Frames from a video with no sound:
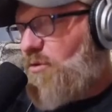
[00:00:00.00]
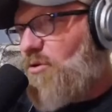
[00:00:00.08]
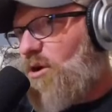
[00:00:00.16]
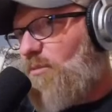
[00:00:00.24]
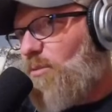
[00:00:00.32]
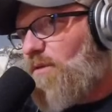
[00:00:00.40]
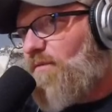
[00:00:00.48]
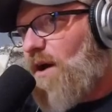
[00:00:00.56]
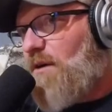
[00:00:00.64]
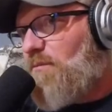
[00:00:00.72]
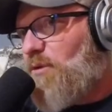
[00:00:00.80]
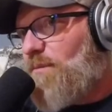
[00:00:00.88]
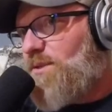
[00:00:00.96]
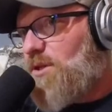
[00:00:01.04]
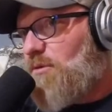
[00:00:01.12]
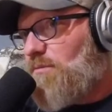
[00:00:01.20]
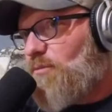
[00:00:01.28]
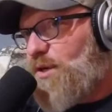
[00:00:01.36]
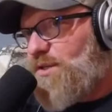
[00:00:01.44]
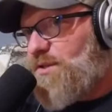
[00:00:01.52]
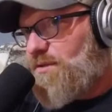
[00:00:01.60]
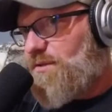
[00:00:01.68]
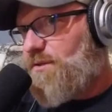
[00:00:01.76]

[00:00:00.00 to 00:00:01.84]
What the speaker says: grew up with fire and brimstone preachers.